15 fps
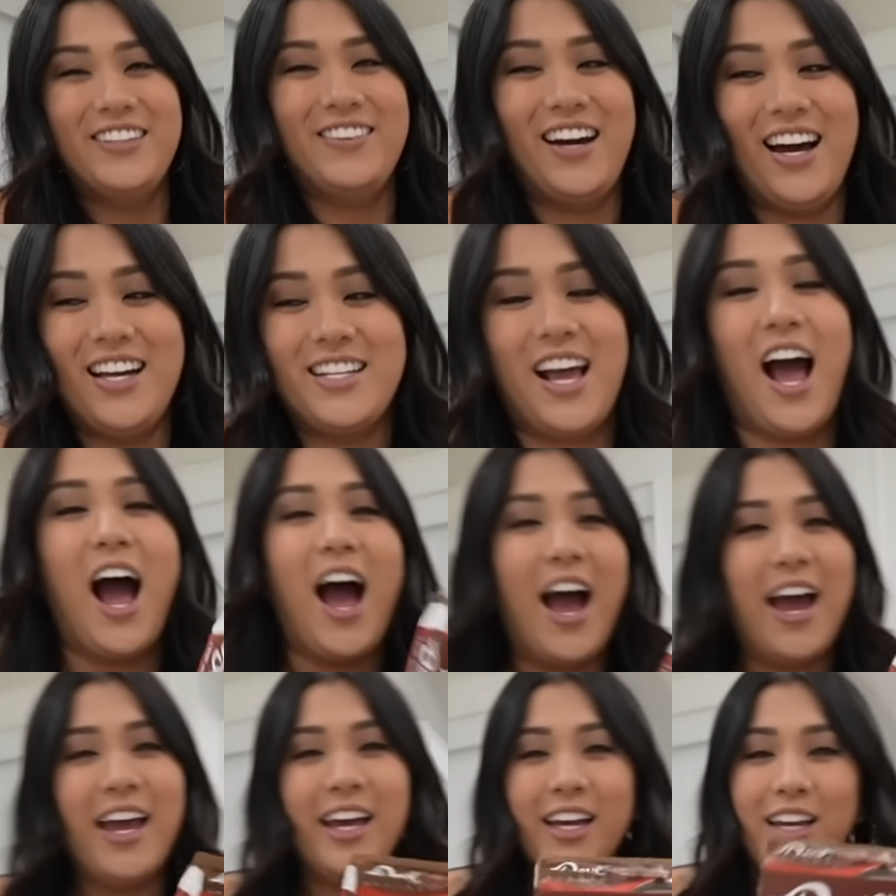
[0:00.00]
You guys,
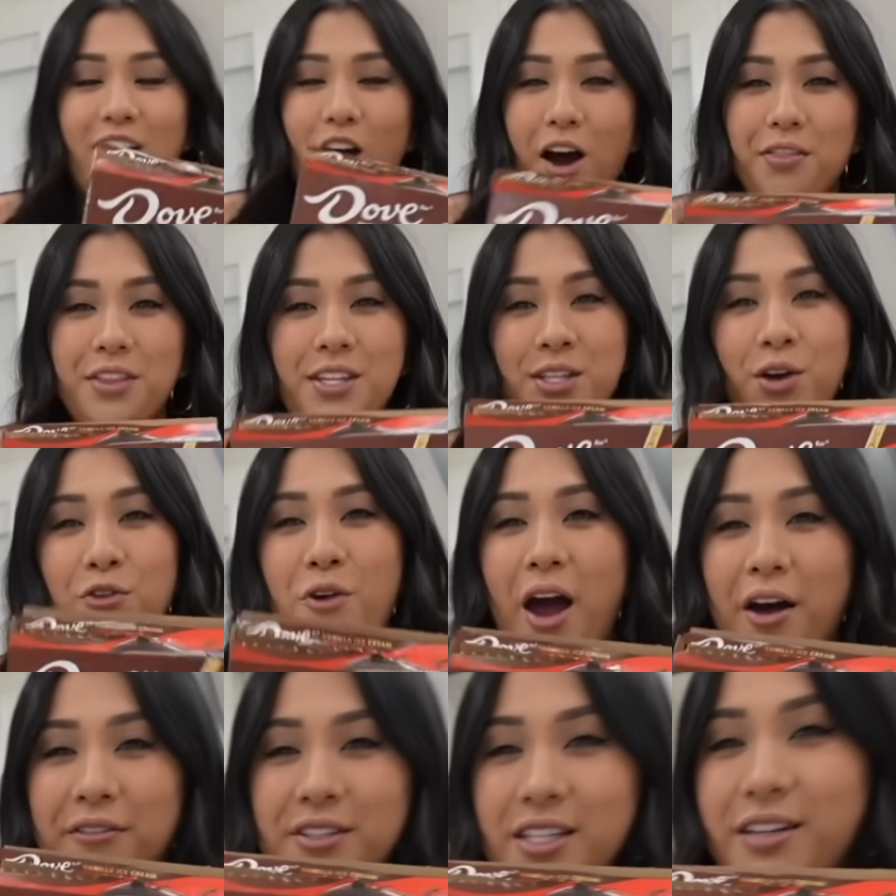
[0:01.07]
I got these at
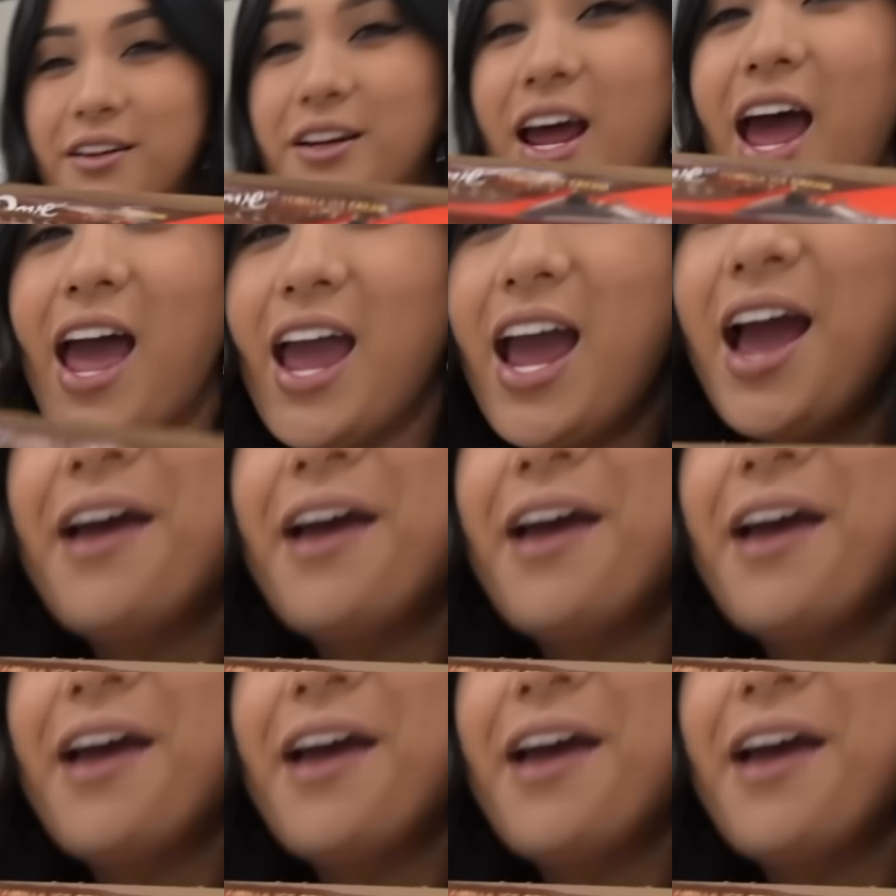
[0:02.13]
Ralph's the other day.